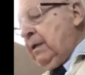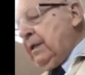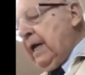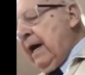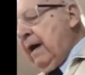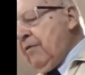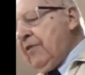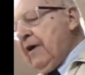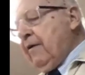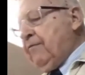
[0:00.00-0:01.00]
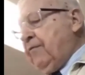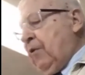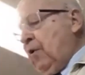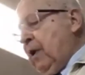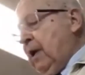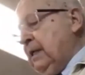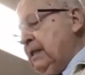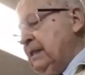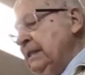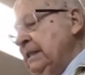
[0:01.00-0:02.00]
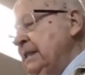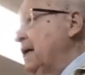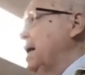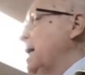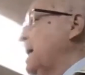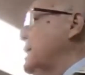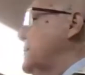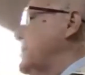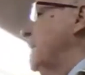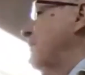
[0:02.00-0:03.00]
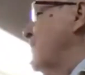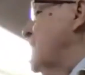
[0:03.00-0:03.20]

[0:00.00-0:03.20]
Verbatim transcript: now therefore, and uh,